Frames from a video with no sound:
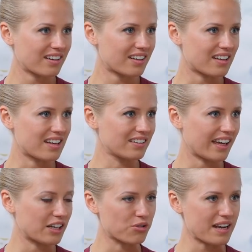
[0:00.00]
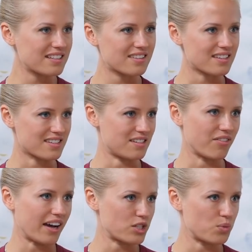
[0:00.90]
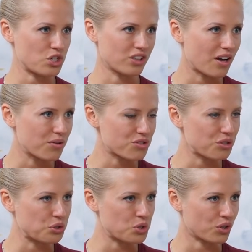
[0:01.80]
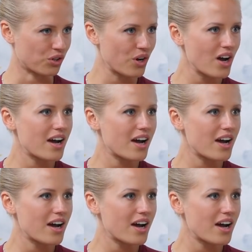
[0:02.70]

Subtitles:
He like created this device which allows you to